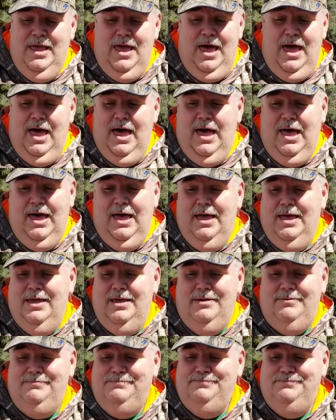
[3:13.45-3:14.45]
I
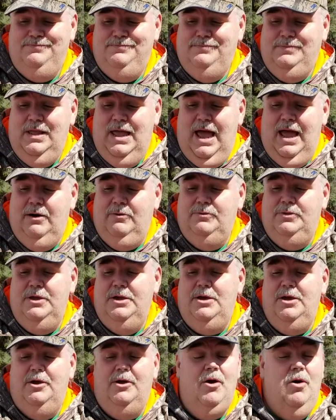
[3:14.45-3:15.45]
don't think
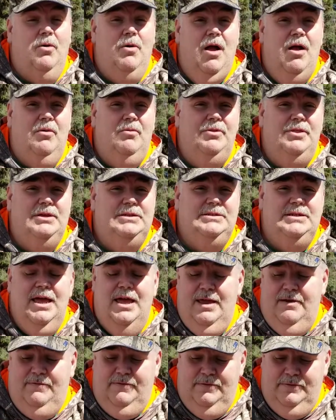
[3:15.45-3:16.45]
you can go wrong with this
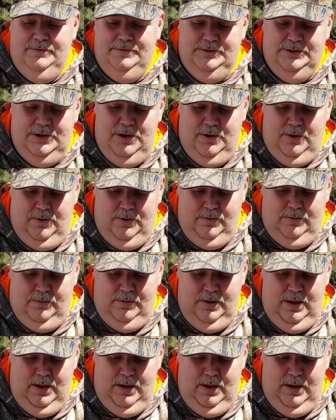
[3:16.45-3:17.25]
knife. So